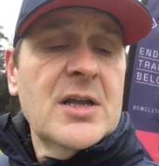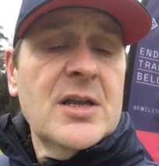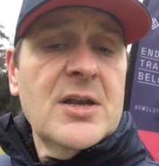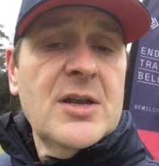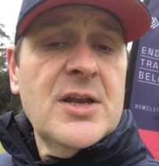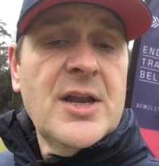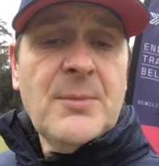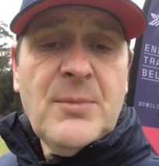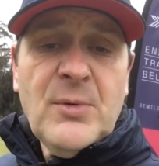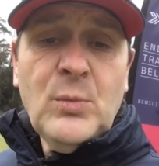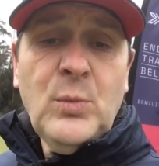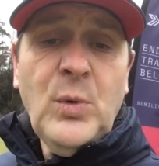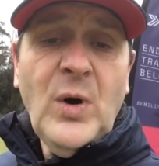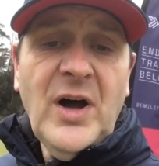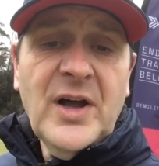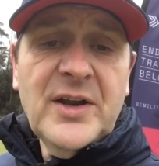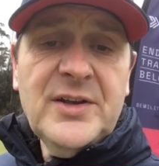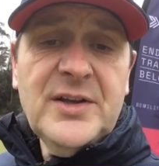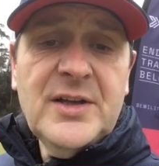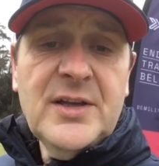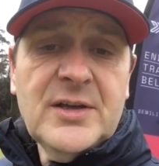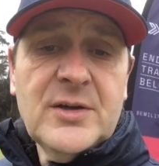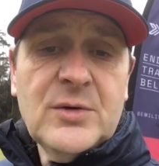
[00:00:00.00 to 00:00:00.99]
Number
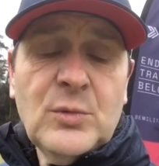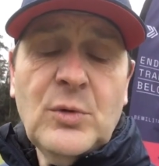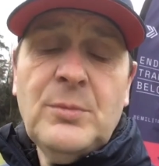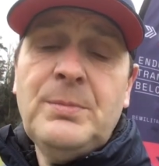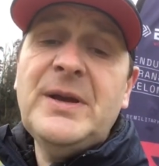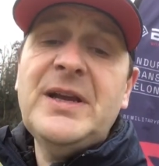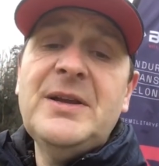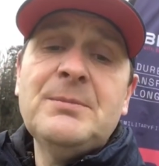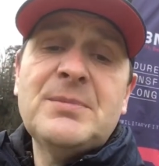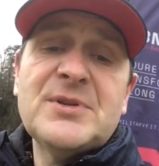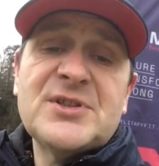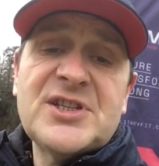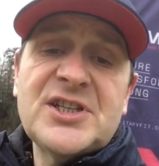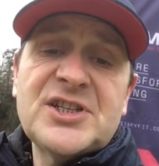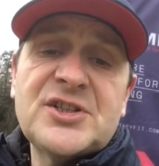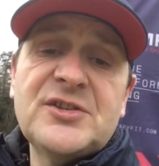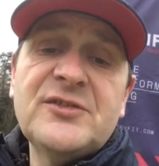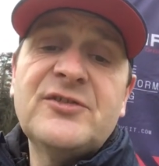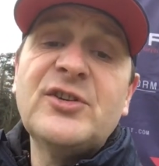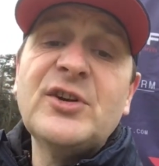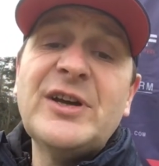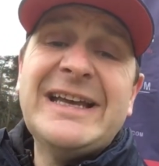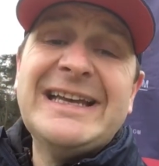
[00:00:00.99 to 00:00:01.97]
one will be in position
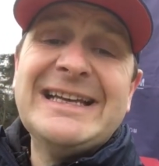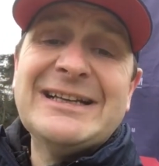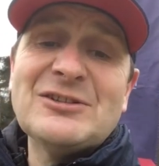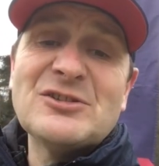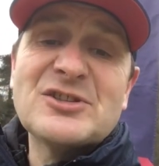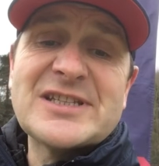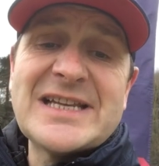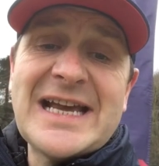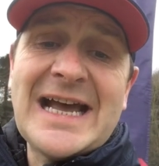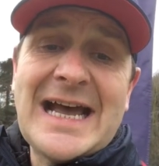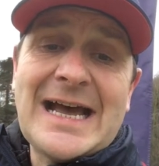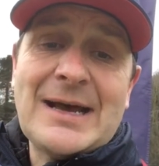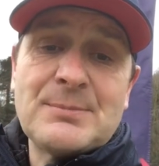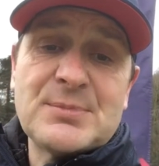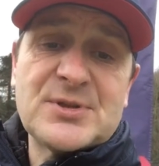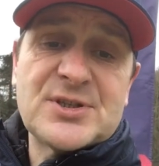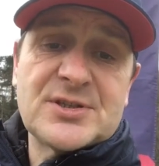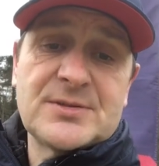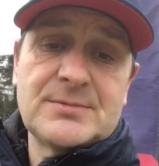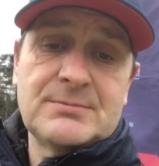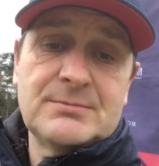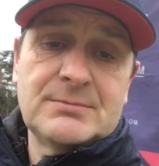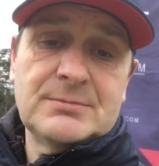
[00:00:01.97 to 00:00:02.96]
for heel
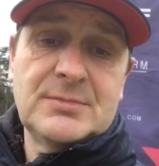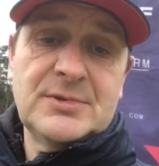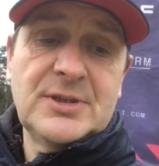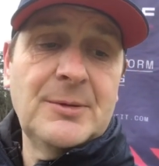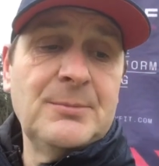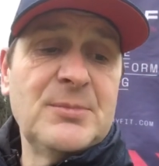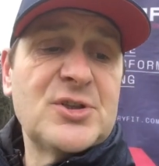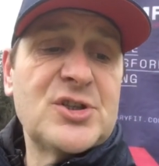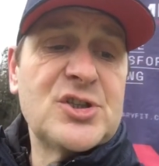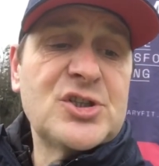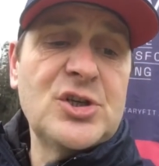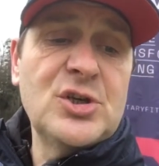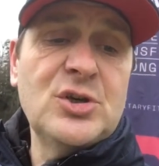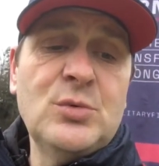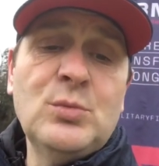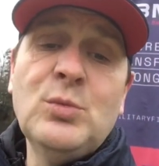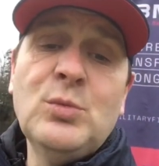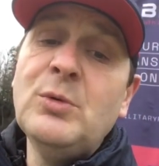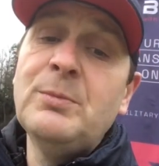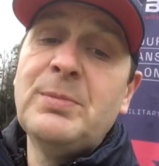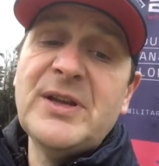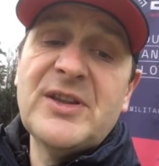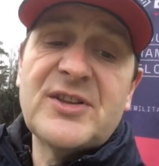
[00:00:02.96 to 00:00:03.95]
taps. Number 2
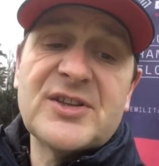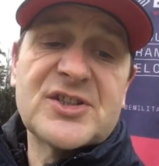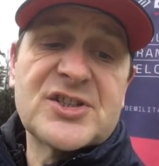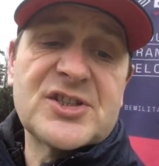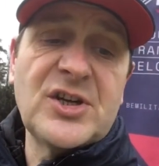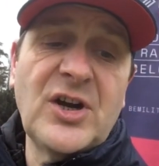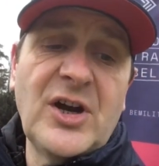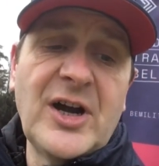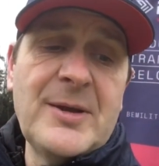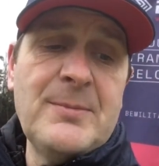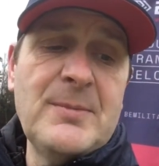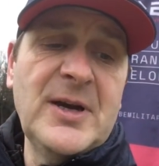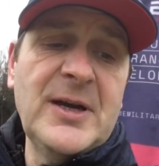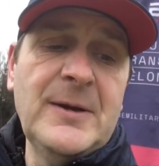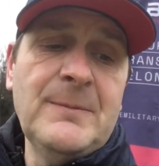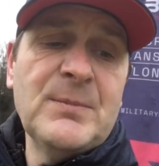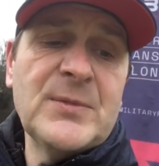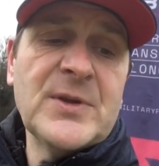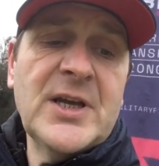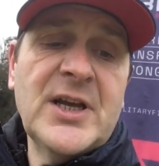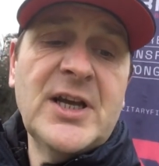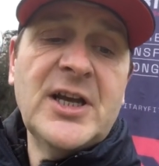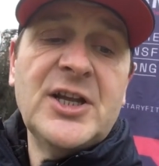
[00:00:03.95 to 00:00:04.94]
will be the timer.
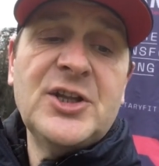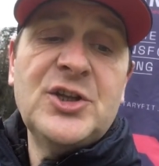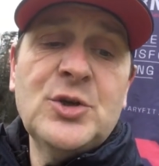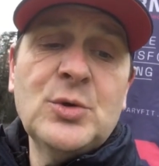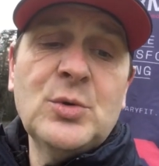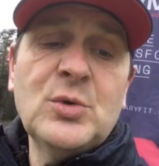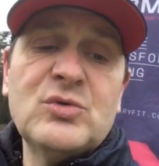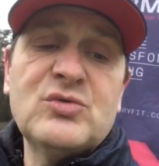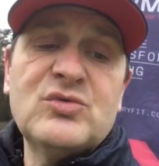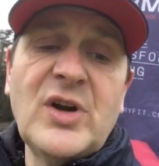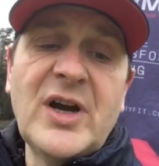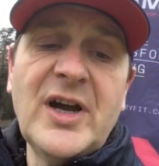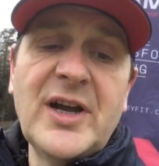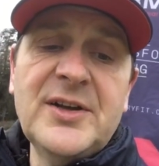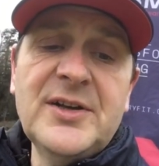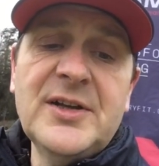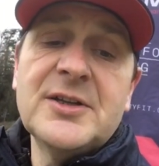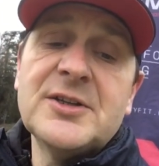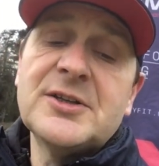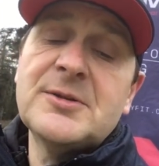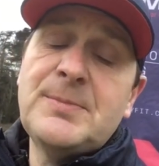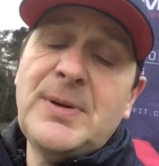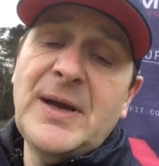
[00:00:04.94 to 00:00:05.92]
You will run,
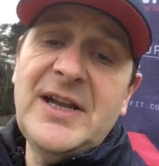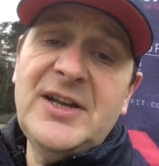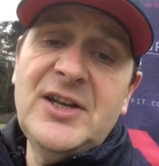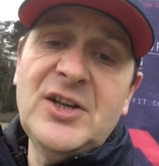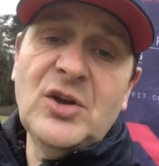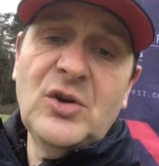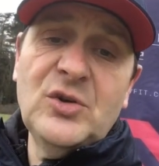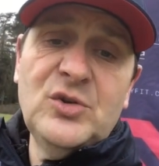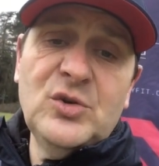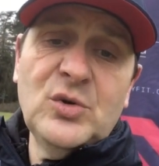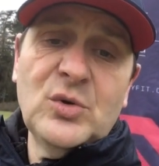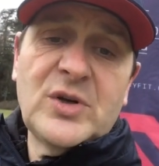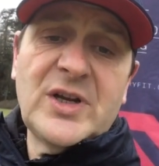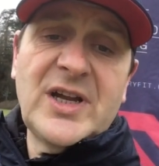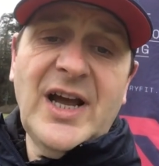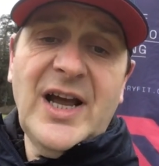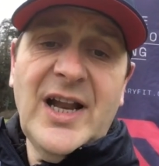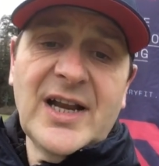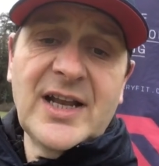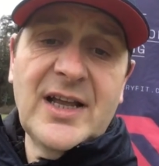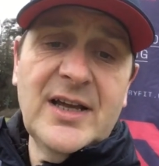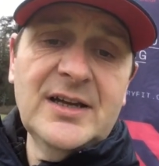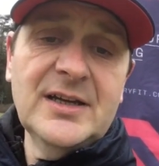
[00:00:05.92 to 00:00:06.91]
depending on your
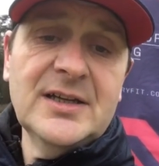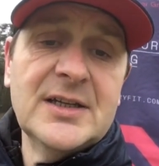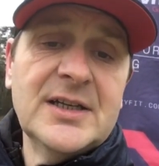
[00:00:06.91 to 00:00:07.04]
colour,